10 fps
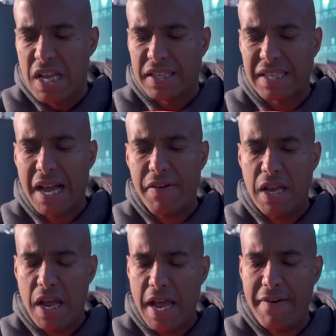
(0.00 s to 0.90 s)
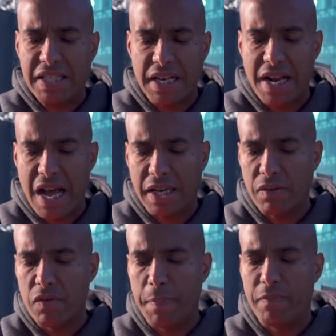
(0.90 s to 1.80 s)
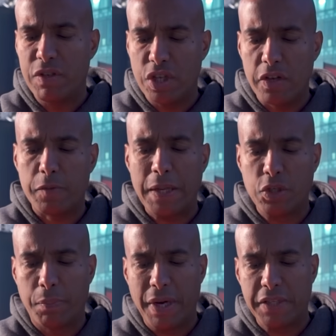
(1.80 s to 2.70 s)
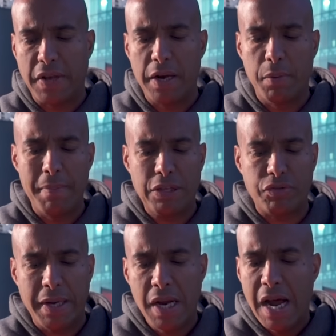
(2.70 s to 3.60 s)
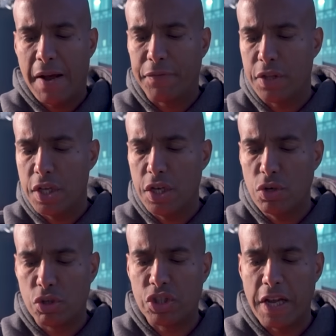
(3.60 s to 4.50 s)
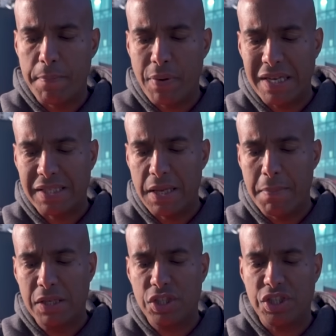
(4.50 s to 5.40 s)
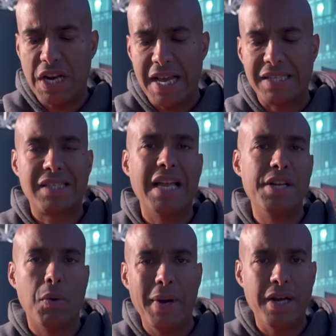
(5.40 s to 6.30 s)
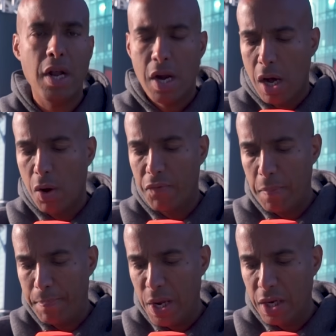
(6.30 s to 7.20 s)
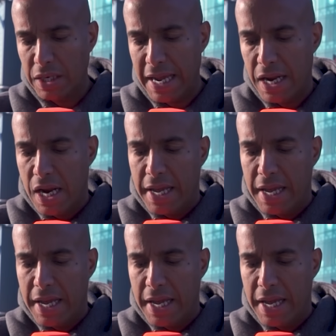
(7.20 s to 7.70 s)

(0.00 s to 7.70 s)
Says Erik Ten Hag reserves special praise for Hannibal Mejbri after the youngster impressed in Manchester United's slender win over Burnley.